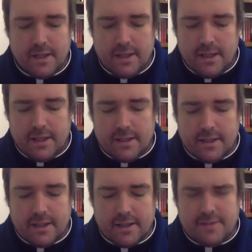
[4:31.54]
and
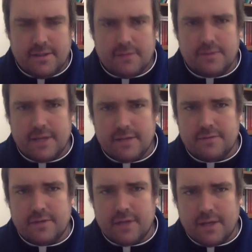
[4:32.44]
continuing to ask
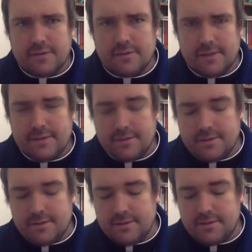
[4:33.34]
for God's grace and
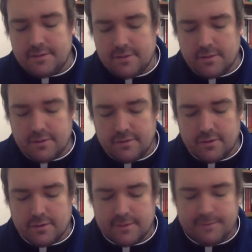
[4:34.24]
assistance going
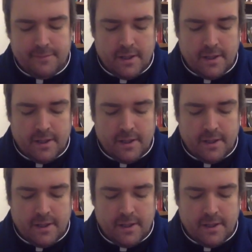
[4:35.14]
forward.